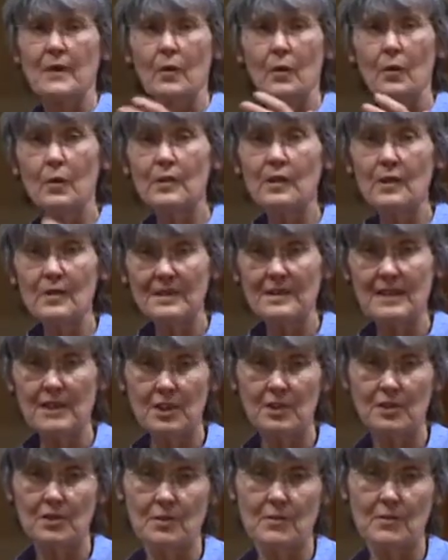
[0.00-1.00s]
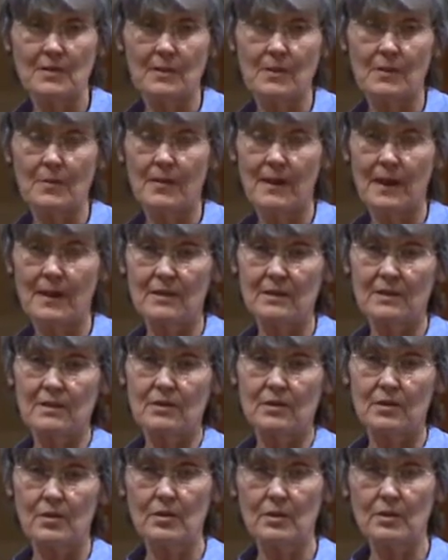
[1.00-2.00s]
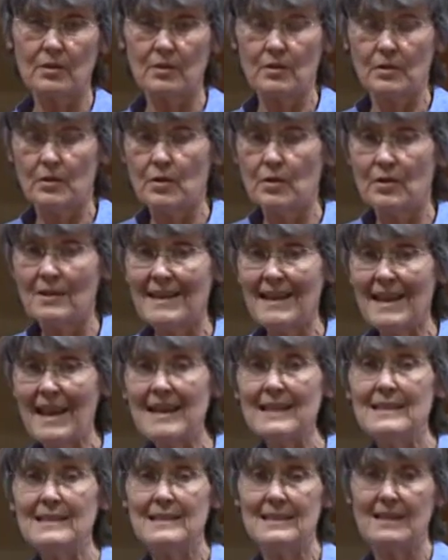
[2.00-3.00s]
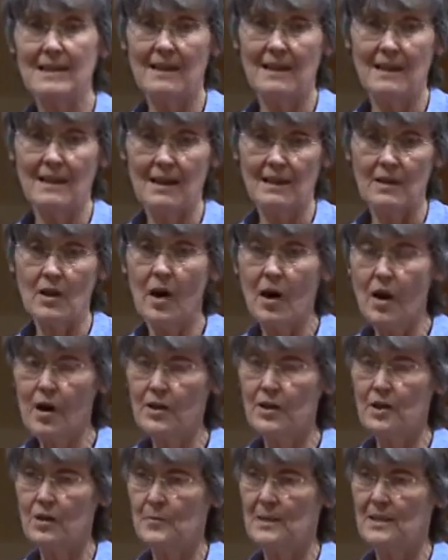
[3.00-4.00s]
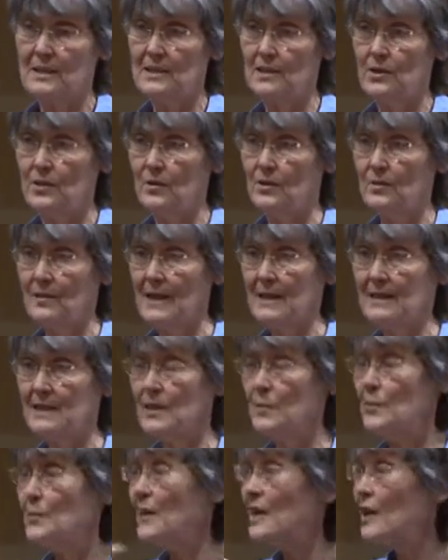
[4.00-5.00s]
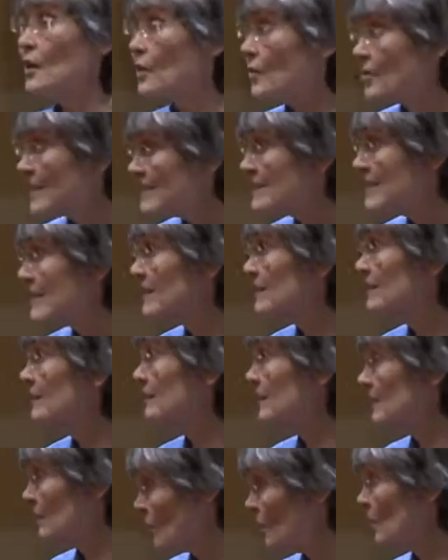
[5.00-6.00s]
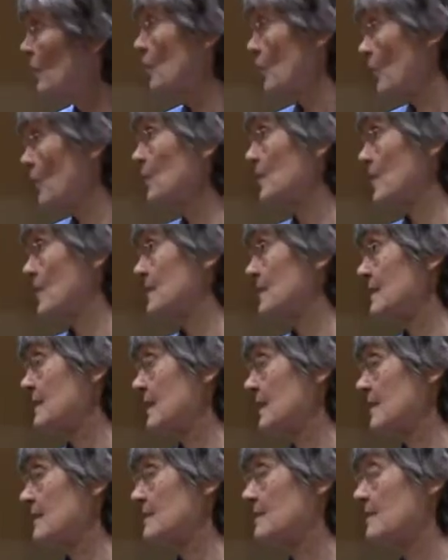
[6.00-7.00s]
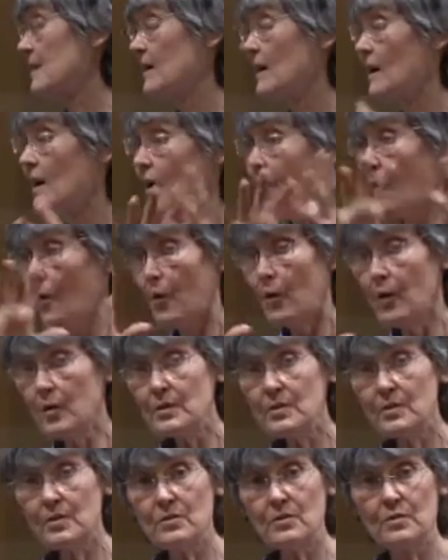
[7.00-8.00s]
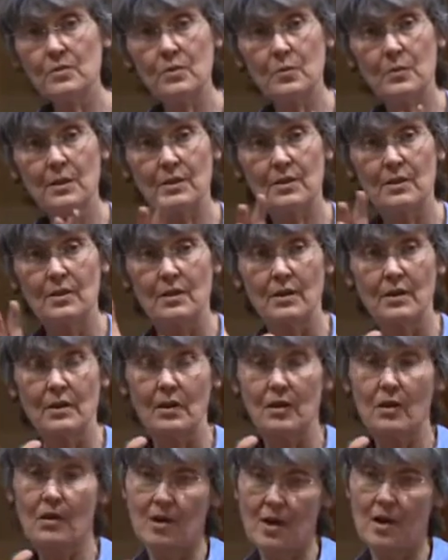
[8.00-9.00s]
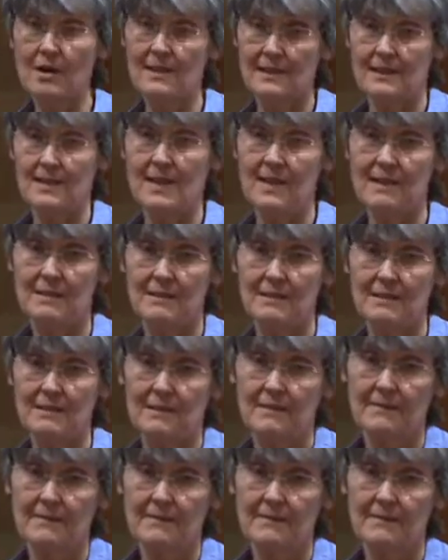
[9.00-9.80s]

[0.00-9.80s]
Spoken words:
All those issues around creating an argument in your writing, being critical, all those things, all to do with content.